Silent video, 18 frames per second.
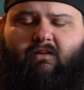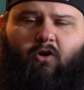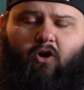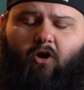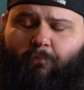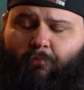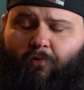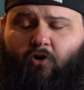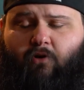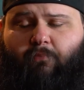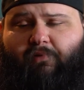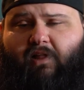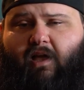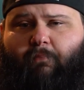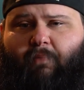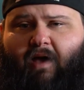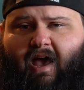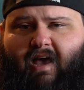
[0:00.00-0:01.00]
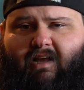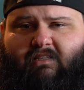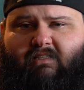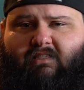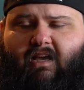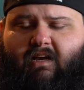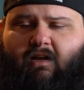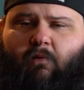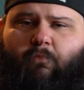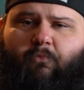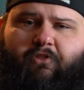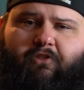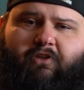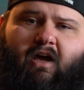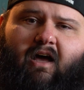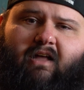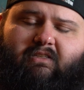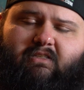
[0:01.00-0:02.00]
or build and play packs that come
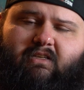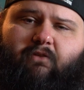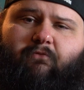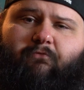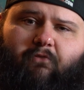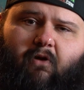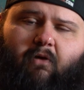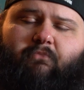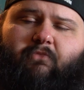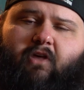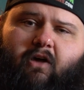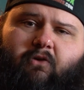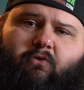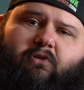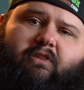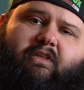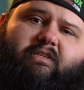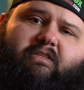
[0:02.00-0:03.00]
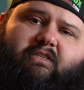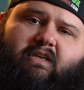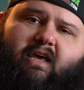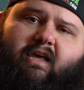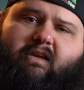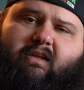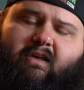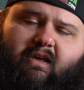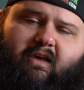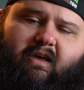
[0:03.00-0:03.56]
with content from the unreleased set,